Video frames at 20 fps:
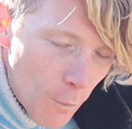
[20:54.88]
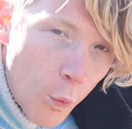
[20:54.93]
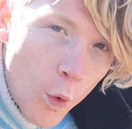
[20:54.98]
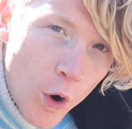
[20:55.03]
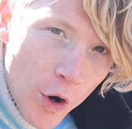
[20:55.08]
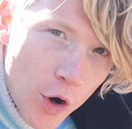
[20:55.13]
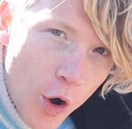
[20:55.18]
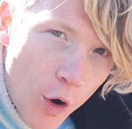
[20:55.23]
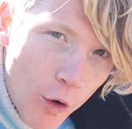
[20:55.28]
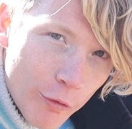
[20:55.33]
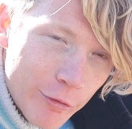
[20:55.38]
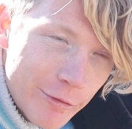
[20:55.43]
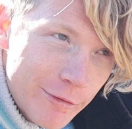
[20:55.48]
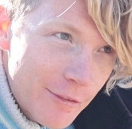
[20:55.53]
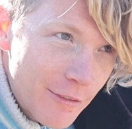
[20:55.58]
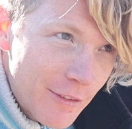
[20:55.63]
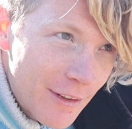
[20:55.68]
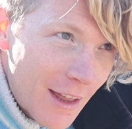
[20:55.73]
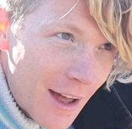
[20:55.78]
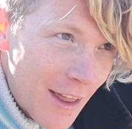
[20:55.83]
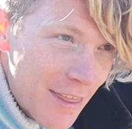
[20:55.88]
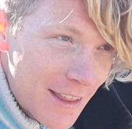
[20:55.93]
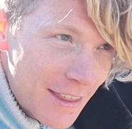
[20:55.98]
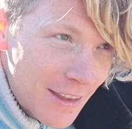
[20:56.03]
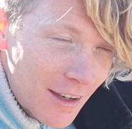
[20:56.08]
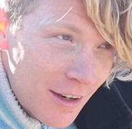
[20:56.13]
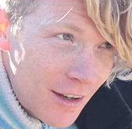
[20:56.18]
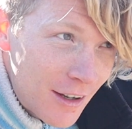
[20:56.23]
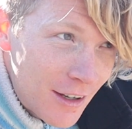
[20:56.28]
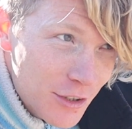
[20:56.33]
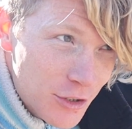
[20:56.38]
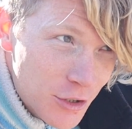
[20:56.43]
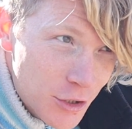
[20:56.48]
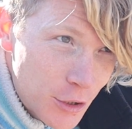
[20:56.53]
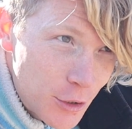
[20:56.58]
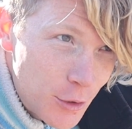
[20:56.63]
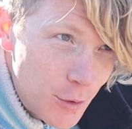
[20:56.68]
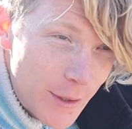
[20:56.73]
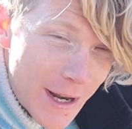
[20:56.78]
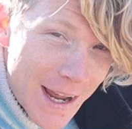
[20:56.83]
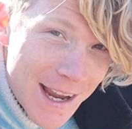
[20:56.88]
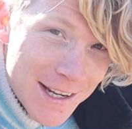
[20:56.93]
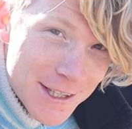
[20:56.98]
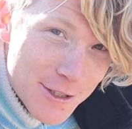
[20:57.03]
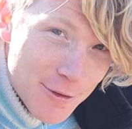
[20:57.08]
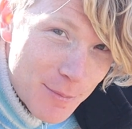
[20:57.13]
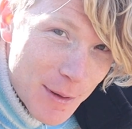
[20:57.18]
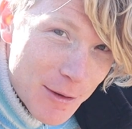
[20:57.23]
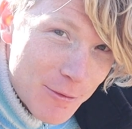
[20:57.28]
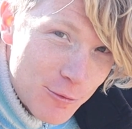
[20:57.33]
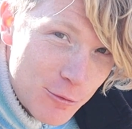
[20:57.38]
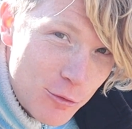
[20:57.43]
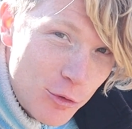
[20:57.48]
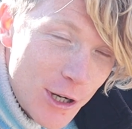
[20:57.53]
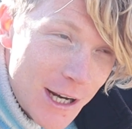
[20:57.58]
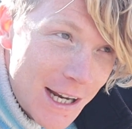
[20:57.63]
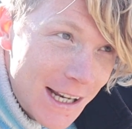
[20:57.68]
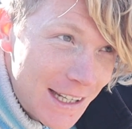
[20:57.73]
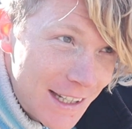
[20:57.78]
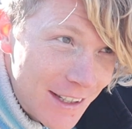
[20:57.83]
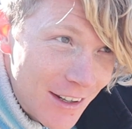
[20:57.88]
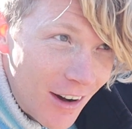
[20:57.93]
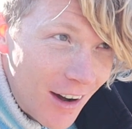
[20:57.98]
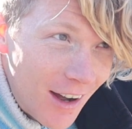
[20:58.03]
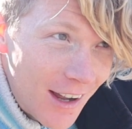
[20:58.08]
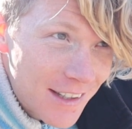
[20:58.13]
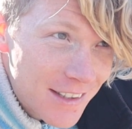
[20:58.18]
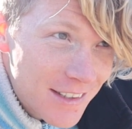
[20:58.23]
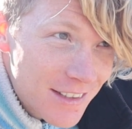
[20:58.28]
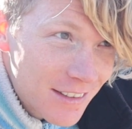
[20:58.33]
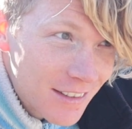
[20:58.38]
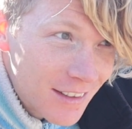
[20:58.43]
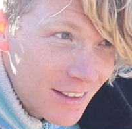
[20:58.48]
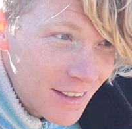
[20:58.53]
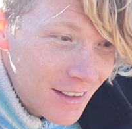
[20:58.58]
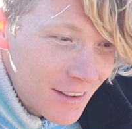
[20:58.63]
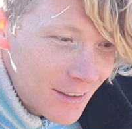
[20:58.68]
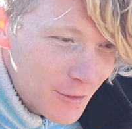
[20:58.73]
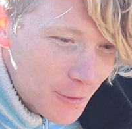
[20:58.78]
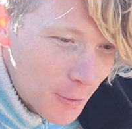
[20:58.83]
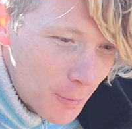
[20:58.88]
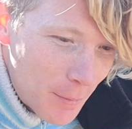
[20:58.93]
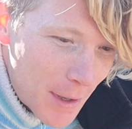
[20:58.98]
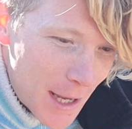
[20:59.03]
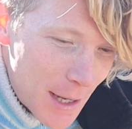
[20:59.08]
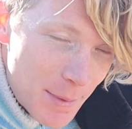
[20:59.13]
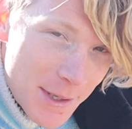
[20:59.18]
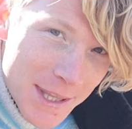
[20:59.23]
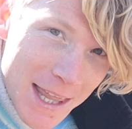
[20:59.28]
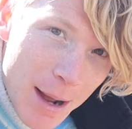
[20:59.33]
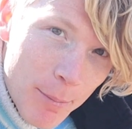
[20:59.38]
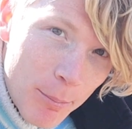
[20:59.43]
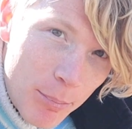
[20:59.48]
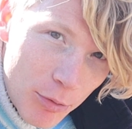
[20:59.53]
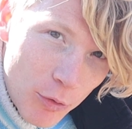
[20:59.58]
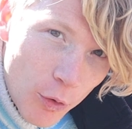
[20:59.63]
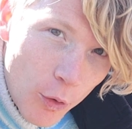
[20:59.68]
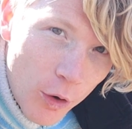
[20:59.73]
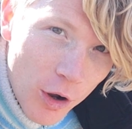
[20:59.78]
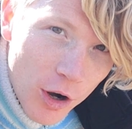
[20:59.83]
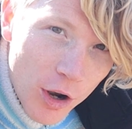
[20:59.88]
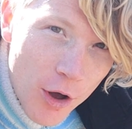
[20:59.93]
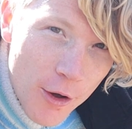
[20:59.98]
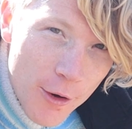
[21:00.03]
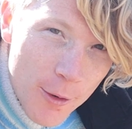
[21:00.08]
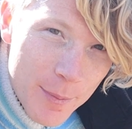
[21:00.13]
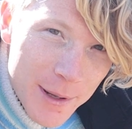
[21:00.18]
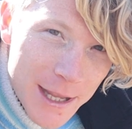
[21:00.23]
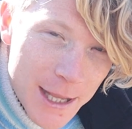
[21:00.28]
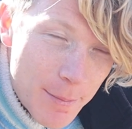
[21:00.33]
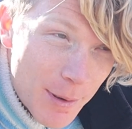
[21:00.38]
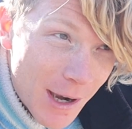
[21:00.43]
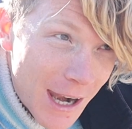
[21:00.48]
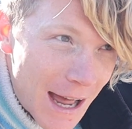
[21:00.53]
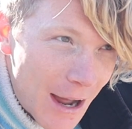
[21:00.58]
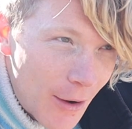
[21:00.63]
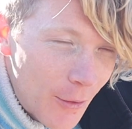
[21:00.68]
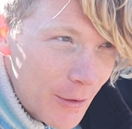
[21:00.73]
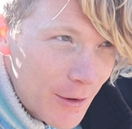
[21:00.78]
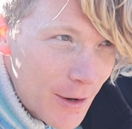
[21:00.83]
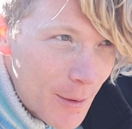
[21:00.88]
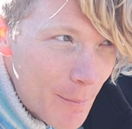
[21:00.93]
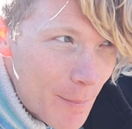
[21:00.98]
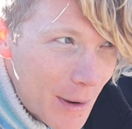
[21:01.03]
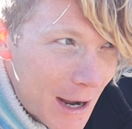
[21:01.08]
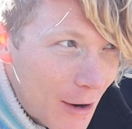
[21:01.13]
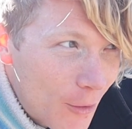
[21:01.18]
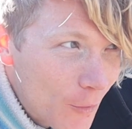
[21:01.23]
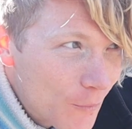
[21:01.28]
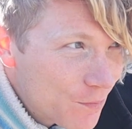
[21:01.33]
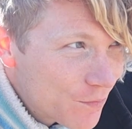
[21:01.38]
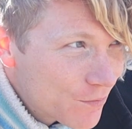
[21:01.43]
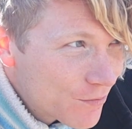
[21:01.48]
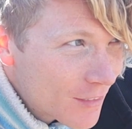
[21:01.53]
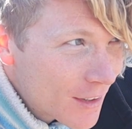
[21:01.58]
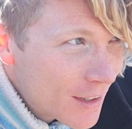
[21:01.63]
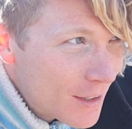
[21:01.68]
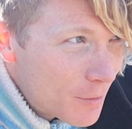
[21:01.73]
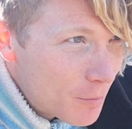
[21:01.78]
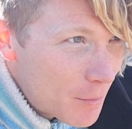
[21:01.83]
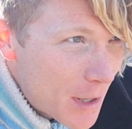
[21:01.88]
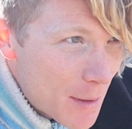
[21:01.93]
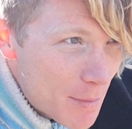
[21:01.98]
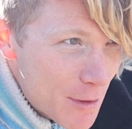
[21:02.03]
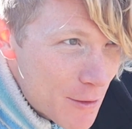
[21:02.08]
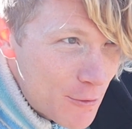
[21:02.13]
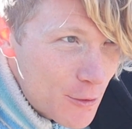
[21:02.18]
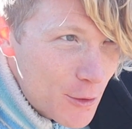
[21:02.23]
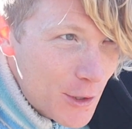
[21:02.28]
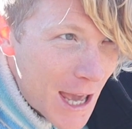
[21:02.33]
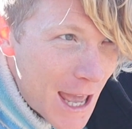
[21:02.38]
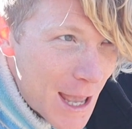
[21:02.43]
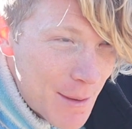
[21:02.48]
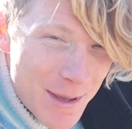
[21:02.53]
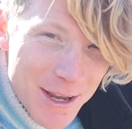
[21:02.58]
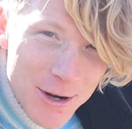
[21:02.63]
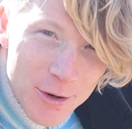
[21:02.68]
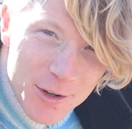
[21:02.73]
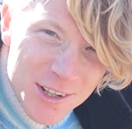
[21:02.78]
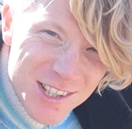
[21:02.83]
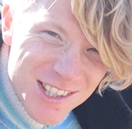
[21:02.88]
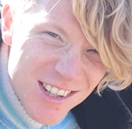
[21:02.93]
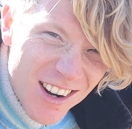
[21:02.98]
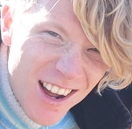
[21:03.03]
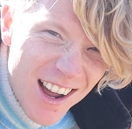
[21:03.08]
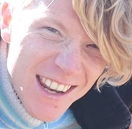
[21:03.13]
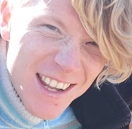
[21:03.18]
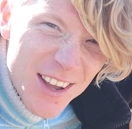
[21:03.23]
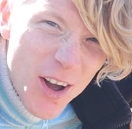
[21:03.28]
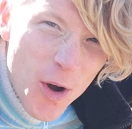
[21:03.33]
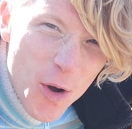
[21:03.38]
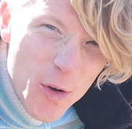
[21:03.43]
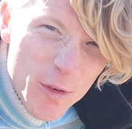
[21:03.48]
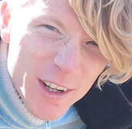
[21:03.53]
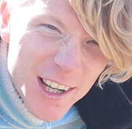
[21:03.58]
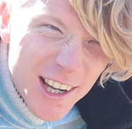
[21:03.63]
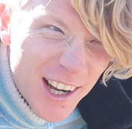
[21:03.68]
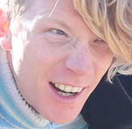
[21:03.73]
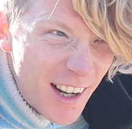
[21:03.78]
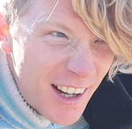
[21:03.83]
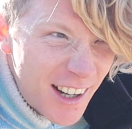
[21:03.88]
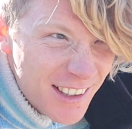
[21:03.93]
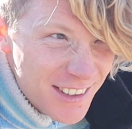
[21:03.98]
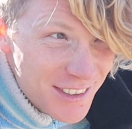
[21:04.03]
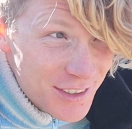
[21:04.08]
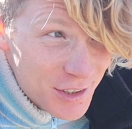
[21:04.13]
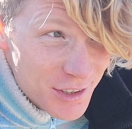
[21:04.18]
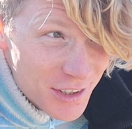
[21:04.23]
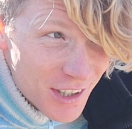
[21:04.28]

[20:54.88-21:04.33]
one of, I think the last 2 days have been really nice. So maybe that brought a load of people out and about. Maybe if you came here on a slightly overcast,